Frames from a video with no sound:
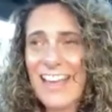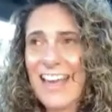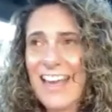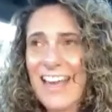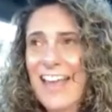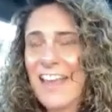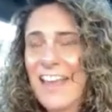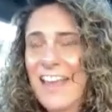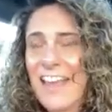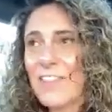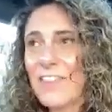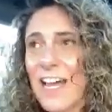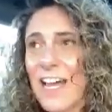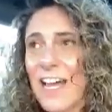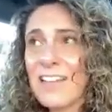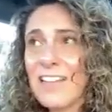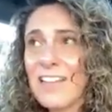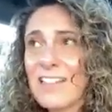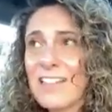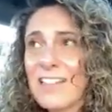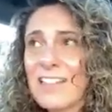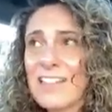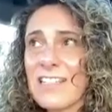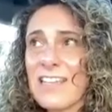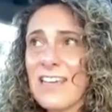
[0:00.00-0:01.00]
And the
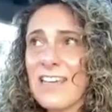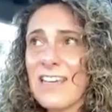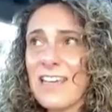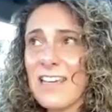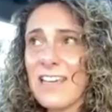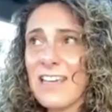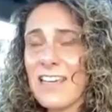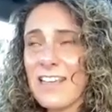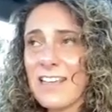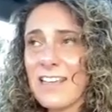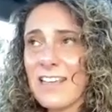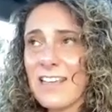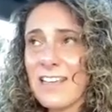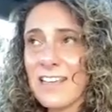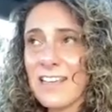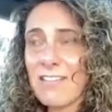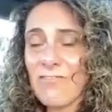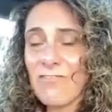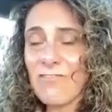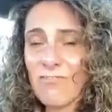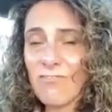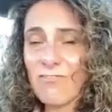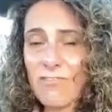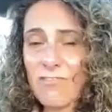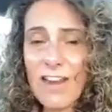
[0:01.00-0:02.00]
violence
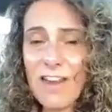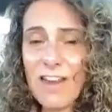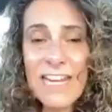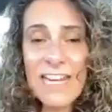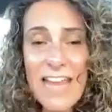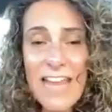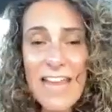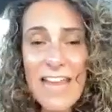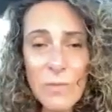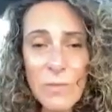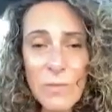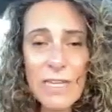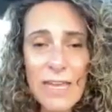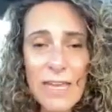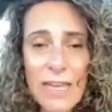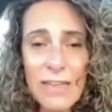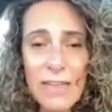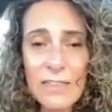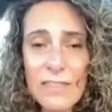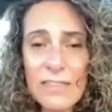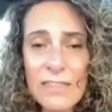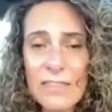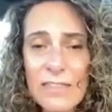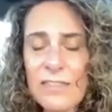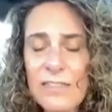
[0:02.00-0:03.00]
really
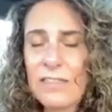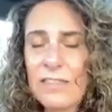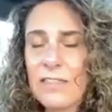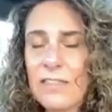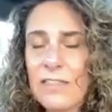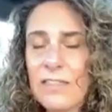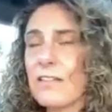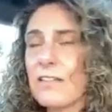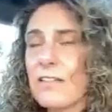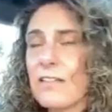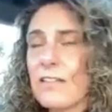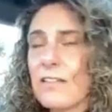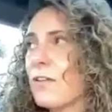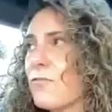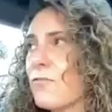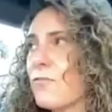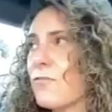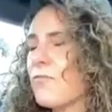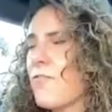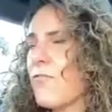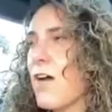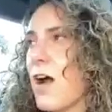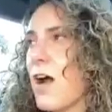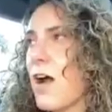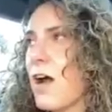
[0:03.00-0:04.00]
emanates
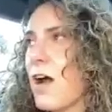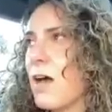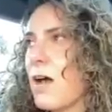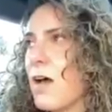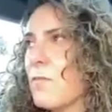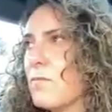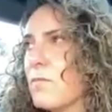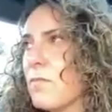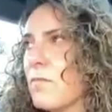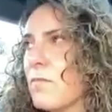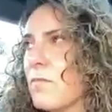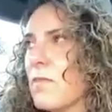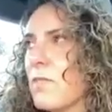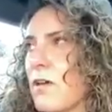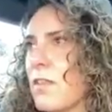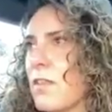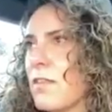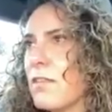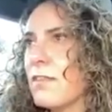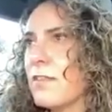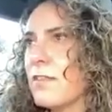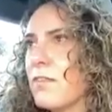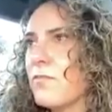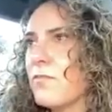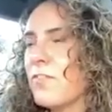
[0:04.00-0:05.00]
from
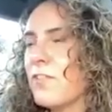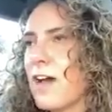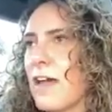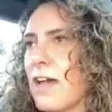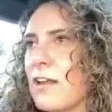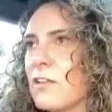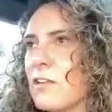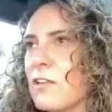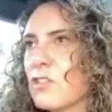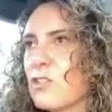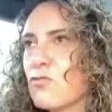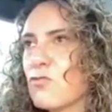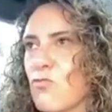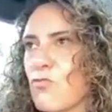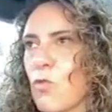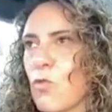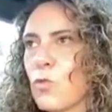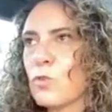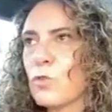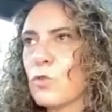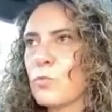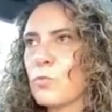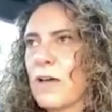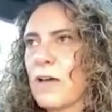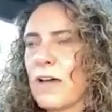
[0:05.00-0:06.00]
the violence
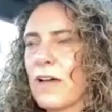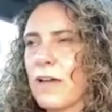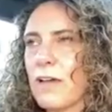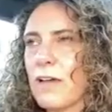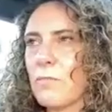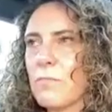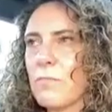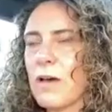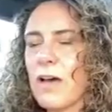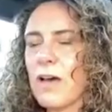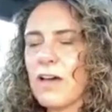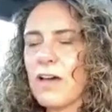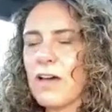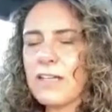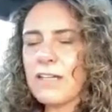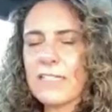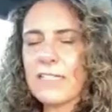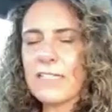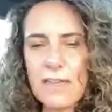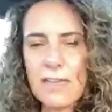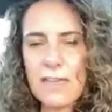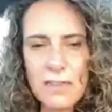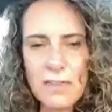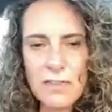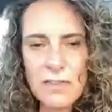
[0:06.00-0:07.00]
wrought by
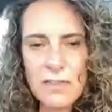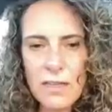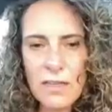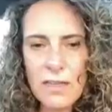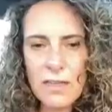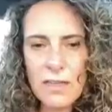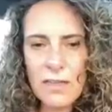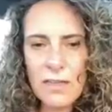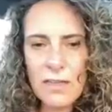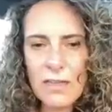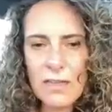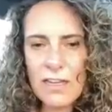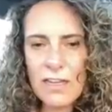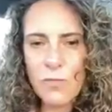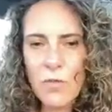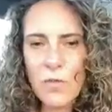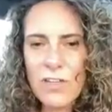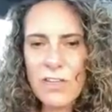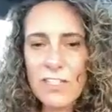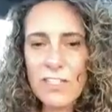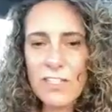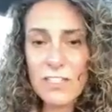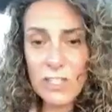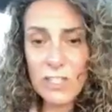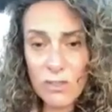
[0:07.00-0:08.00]
apartheid. It
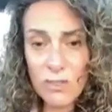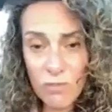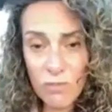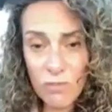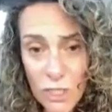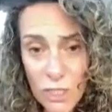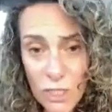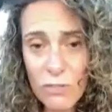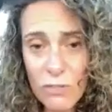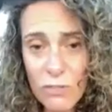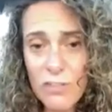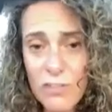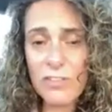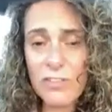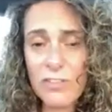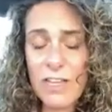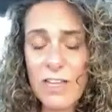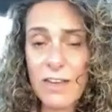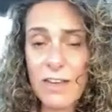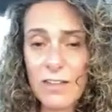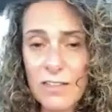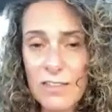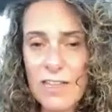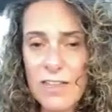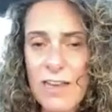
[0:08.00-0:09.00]
was a structure of
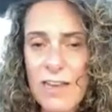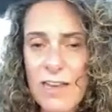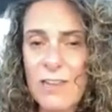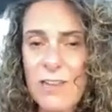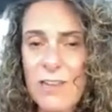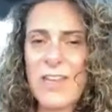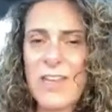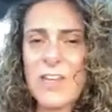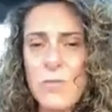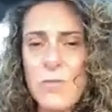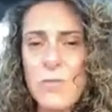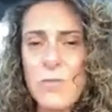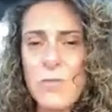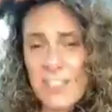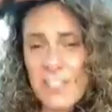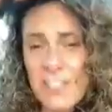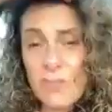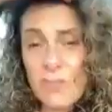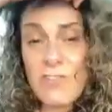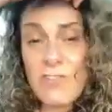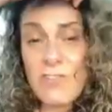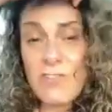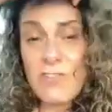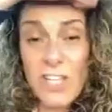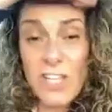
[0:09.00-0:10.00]
violence, and in many ways a
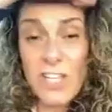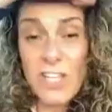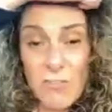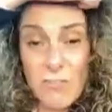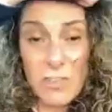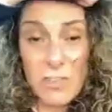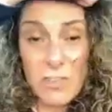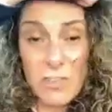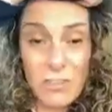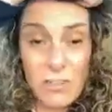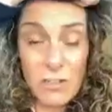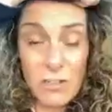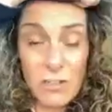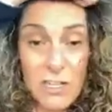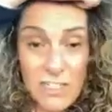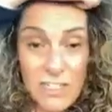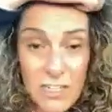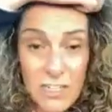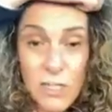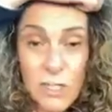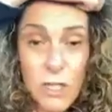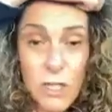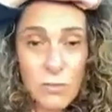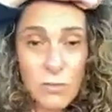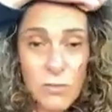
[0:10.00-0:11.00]
structure that
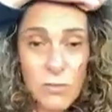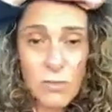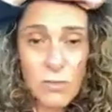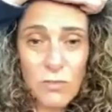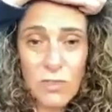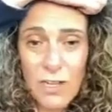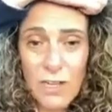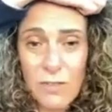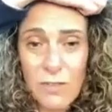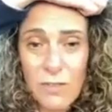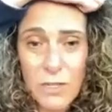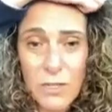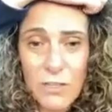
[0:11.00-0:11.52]
continues, right?